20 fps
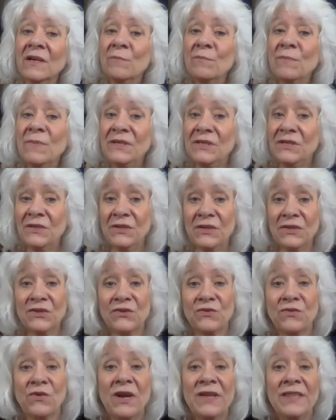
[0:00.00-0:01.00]
but to
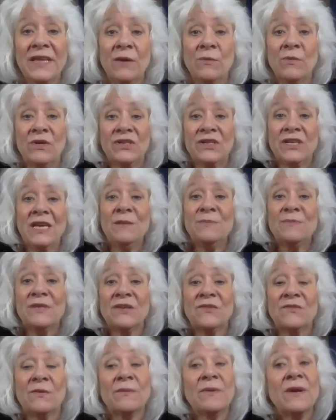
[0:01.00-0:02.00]
destroy that which keeps
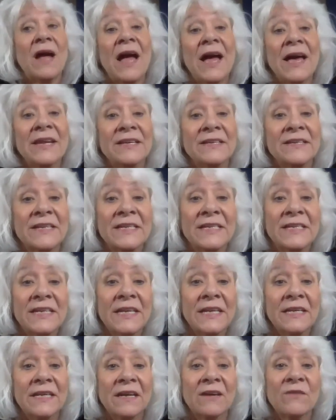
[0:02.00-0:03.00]
us from God is
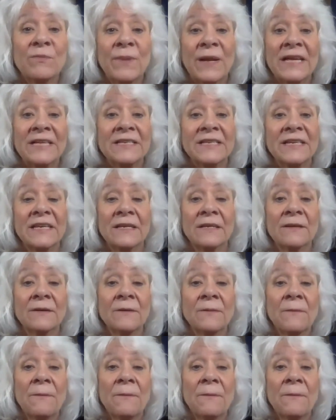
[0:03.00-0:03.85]
indeed a blessing.